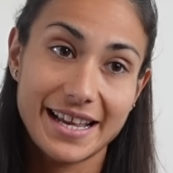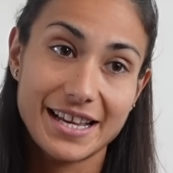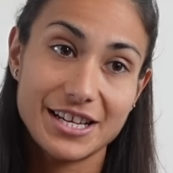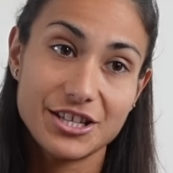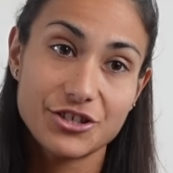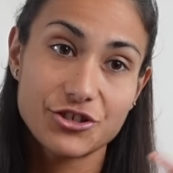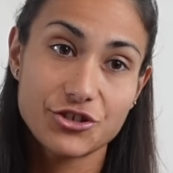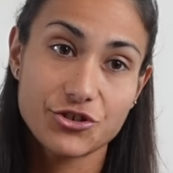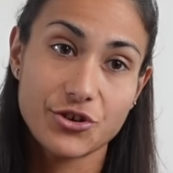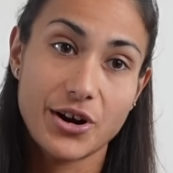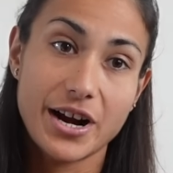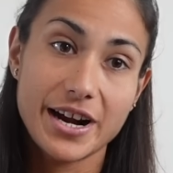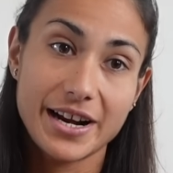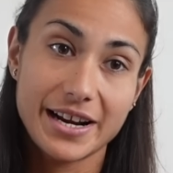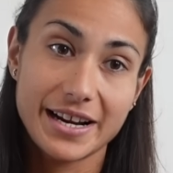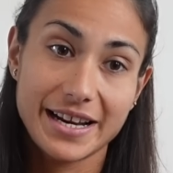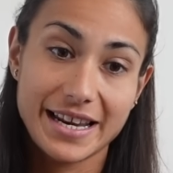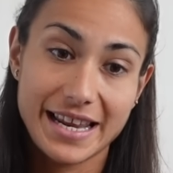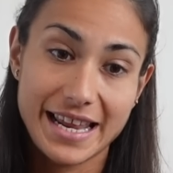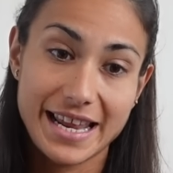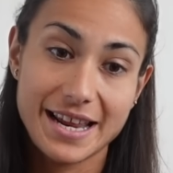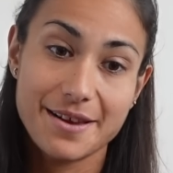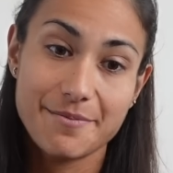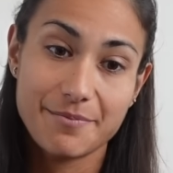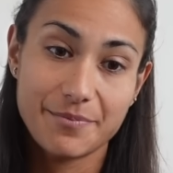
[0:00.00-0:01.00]
is trying to
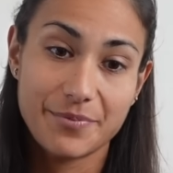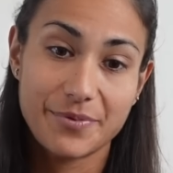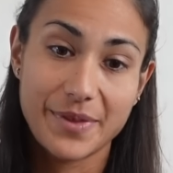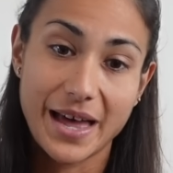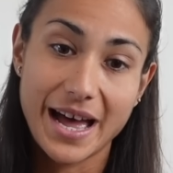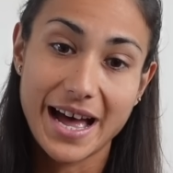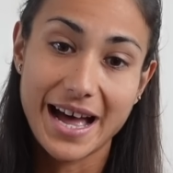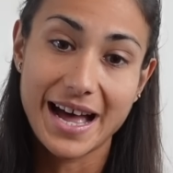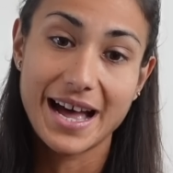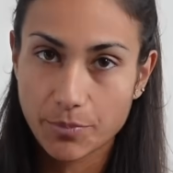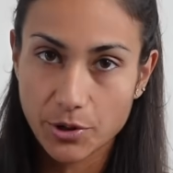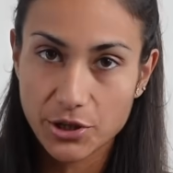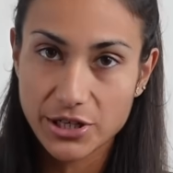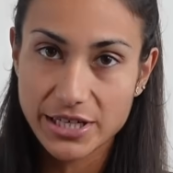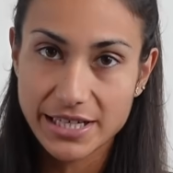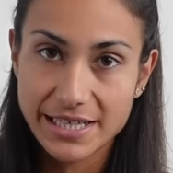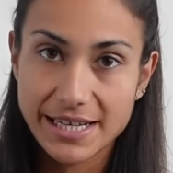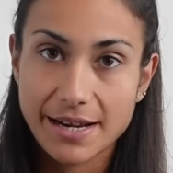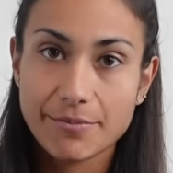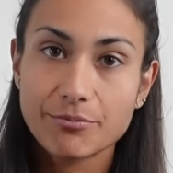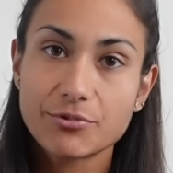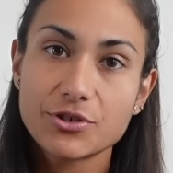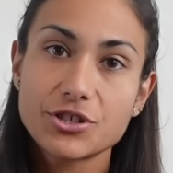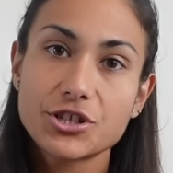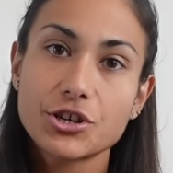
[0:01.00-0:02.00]
keep that body
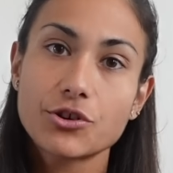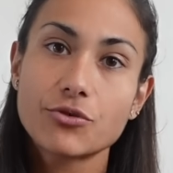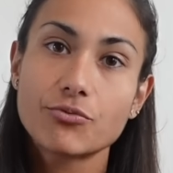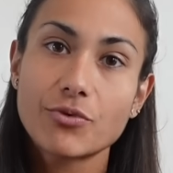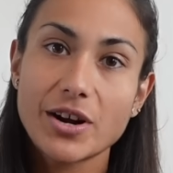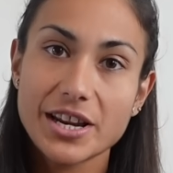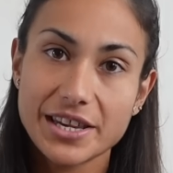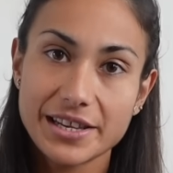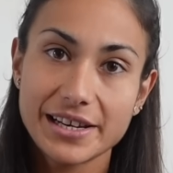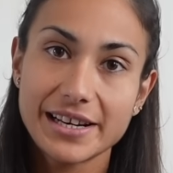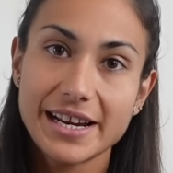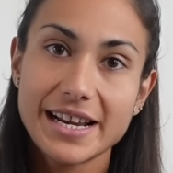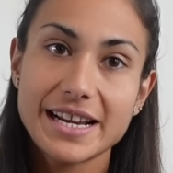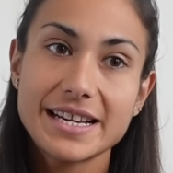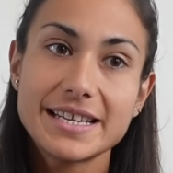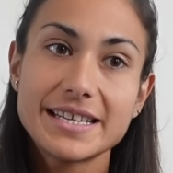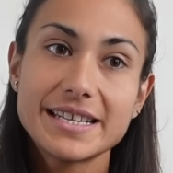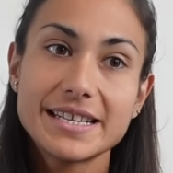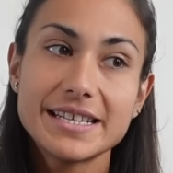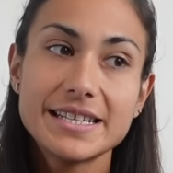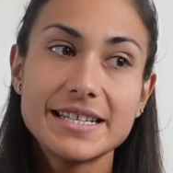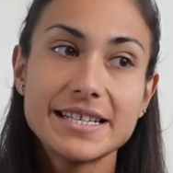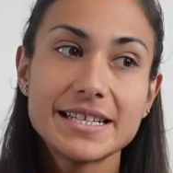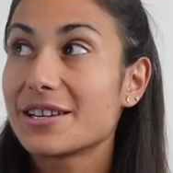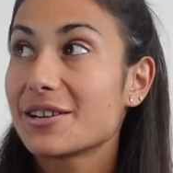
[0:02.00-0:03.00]
temperature regulated.